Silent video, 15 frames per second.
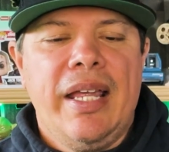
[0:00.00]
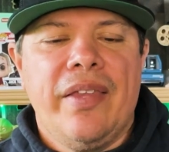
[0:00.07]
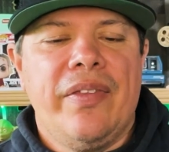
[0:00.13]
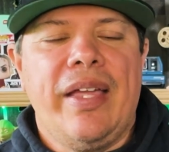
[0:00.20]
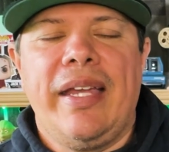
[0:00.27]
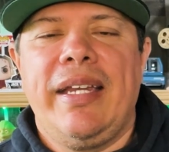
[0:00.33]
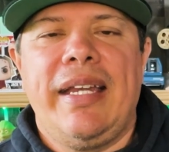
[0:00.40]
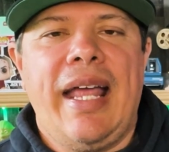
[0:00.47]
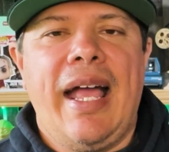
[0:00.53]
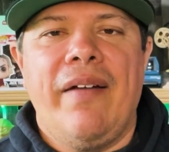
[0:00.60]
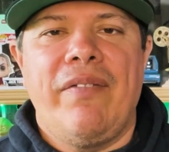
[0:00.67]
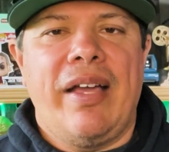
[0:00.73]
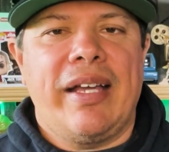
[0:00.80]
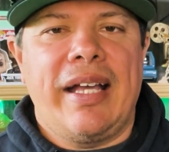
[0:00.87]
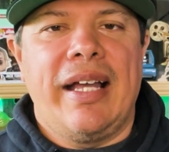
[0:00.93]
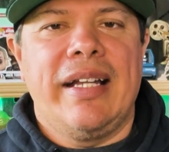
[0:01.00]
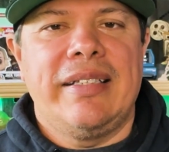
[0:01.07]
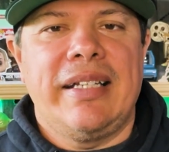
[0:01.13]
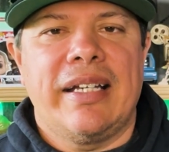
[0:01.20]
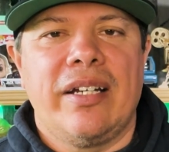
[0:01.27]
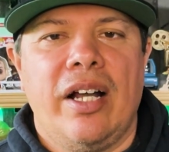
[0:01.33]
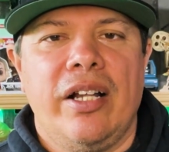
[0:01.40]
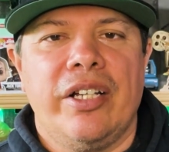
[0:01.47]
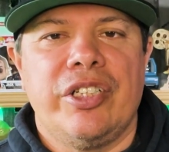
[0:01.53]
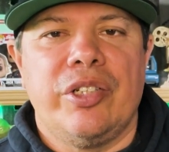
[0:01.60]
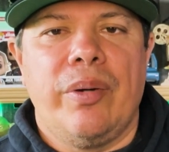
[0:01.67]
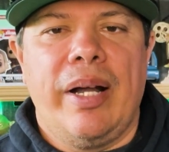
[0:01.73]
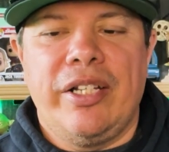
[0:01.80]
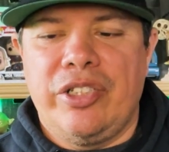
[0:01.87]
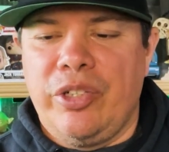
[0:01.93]
They didn't have that kind of technology,
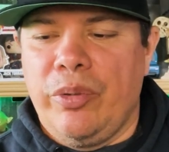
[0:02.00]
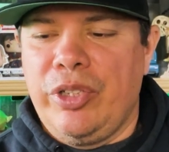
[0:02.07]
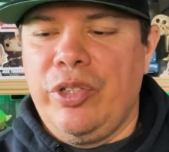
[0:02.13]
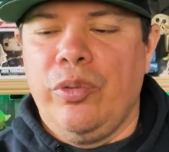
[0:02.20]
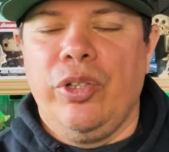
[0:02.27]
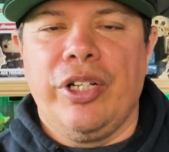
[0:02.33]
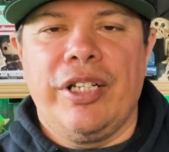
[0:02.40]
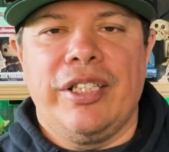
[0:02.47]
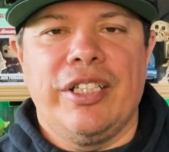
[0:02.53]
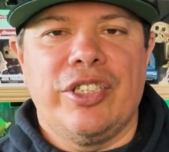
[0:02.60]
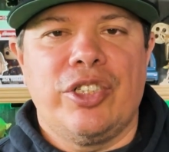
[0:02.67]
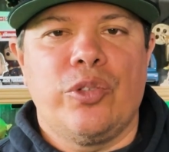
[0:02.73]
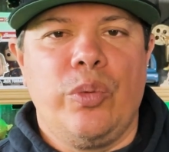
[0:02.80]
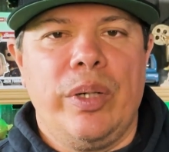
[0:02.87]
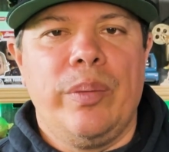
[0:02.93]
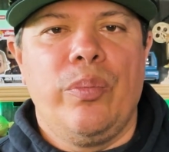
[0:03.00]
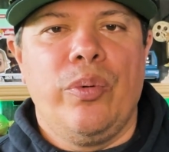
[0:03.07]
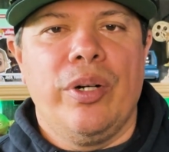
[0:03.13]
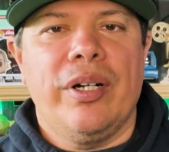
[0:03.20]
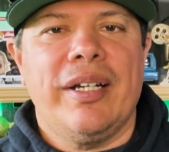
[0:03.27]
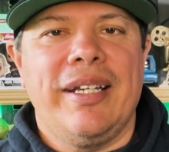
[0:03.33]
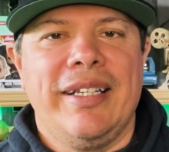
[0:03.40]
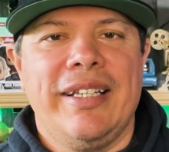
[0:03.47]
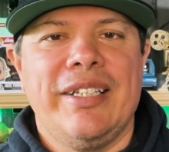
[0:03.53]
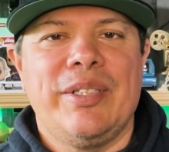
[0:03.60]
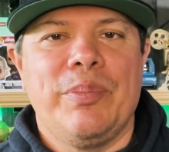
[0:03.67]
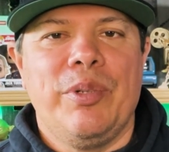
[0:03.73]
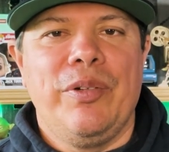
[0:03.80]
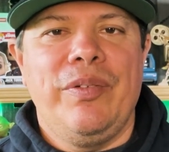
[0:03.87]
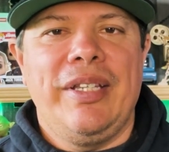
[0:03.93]
right? So when you look at the squib work in this
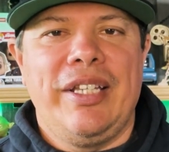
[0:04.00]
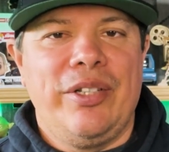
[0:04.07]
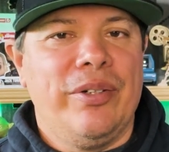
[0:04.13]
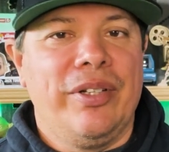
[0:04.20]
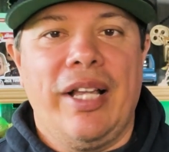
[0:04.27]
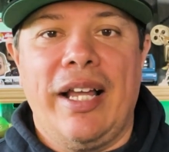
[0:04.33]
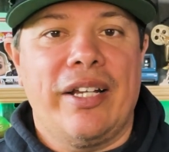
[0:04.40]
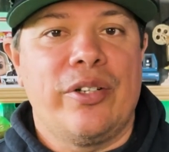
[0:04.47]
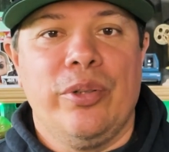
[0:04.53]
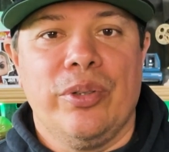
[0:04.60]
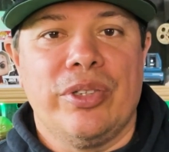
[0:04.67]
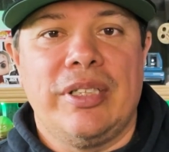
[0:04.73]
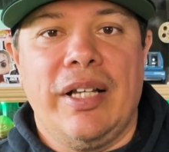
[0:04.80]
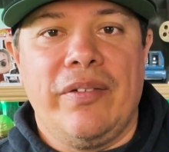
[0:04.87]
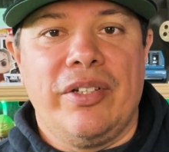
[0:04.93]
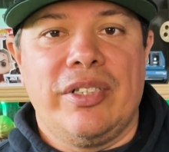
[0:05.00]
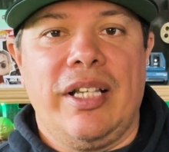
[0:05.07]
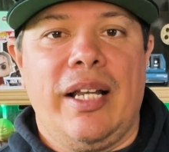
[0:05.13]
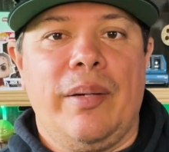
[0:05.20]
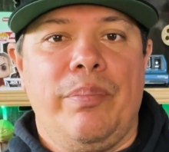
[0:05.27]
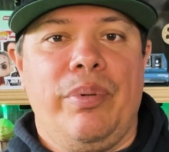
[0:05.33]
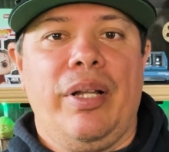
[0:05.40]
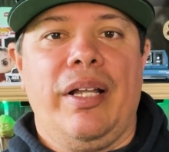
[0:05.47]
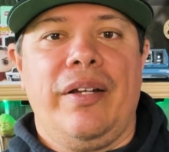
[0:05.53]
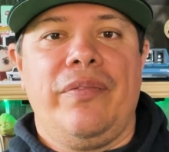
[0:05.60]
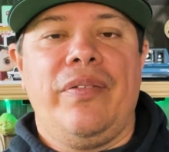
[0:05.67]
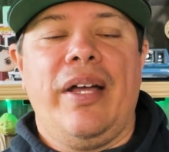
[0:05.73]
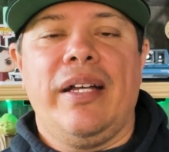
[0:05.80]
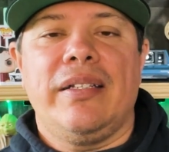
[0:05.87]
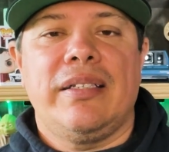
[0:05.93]
movie, they do a lot of cool stuff. There's a lot of blood
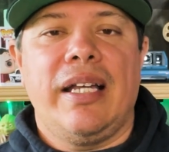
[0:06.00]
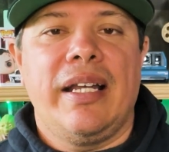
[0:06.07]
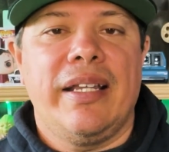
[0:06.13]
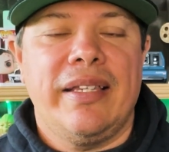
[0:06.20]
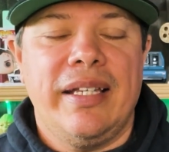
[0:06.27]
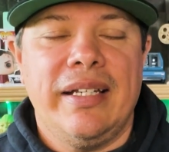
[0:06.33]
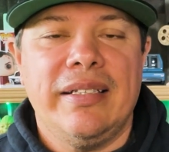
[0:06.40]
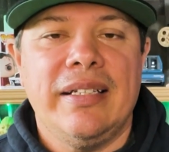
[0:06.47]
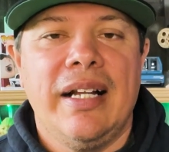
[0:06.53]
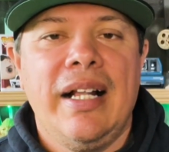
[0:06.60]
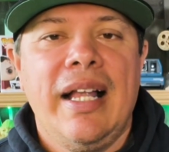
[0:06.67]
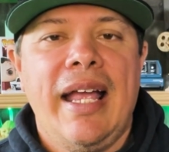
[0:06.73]
effects kind of things.